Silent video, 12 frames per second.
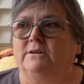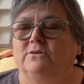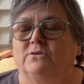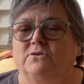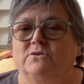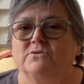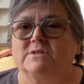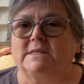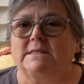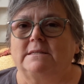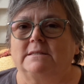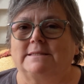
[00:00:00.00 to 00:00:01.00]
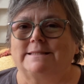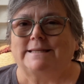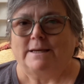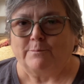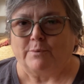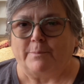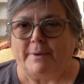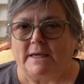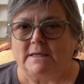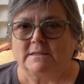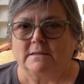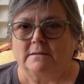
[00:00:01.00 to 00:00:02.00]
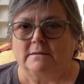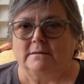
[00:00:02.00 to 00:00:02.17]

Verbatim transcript: you're using tempera paint